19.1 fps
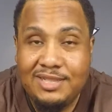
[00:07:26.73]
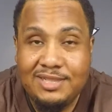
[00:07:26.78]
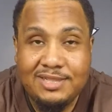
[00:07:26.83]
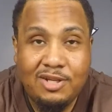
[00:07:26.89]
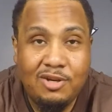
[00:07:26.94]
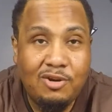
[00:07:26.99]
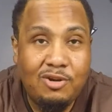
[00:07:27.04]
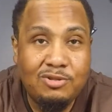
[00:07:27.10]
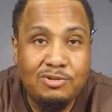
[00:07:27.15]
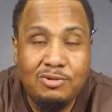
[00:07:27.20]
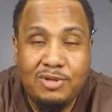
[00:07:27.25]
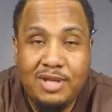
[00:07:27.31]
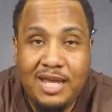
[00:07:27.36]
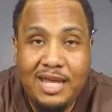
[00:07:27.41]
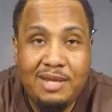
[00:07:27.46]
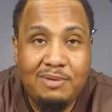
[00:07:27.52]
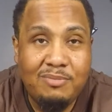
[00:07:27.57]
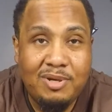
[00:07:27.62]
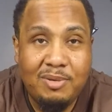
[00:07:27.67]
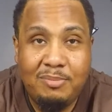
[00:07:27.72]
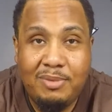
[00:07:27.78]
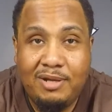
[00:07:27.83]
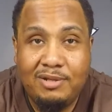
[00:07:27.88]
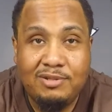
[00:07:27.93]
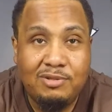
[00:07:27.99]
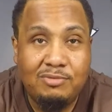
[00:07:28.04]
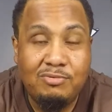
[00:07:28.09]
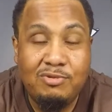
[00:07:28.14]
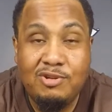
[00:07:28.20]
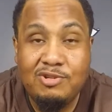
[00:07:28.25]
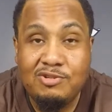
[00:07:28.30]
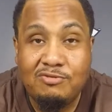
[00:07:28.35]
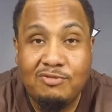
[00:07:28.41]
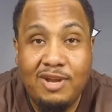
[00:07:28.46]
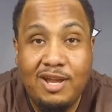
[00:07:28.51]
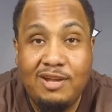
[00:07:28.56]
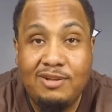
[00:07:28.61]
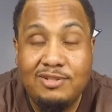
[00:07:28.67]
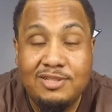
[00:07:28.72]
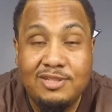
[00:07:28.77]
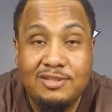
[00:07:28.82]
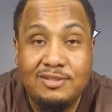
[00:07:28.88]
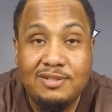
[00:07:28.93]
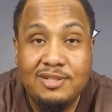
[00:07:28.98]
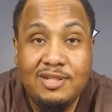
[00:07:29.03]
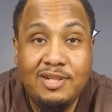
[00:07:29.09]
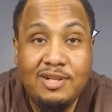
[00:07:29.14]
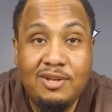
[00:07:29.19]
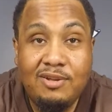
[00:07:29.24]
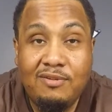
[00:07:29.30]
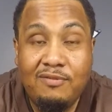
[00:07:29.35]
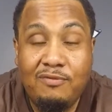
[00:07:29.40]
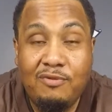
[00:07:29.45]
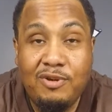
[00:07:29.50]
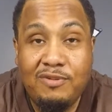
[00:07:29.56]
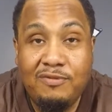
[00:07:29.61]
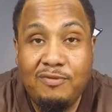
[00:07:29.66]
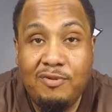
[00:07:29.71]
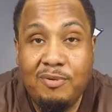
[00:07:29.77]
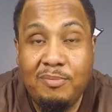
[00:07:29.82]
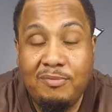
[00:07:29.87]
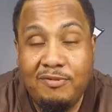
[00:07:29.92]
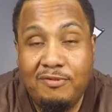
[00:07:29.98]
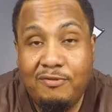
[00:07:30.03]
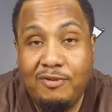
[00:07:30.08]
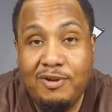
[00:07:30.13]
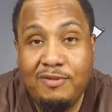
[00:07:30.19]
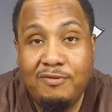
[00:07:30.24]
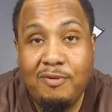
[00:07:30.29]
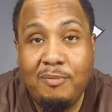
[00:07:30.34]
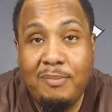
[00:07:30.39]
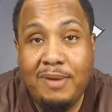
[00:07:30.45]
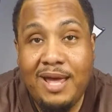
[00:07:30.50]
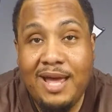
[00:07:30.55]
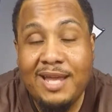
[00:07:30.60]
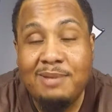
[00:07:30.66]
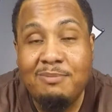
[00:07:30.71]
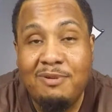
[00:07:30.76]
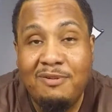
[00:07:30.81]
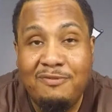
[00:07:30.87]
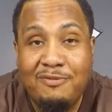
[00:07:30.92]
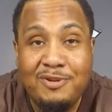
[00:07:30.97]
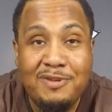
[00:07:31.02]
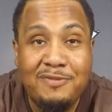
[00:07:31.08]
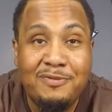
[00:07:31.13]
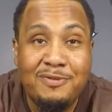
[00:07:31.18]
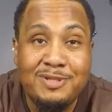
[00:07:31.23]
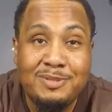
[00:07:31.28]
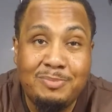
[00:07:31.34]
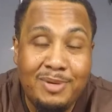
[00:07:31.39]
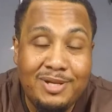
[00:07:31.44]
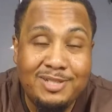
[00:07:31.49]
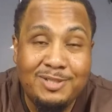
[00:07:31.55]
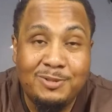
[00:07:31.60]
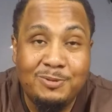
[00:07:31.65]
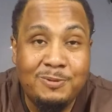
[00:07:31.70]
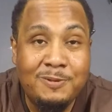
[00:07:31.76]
And it also came with about 300 rounds of 44 Magnum and 44 Special.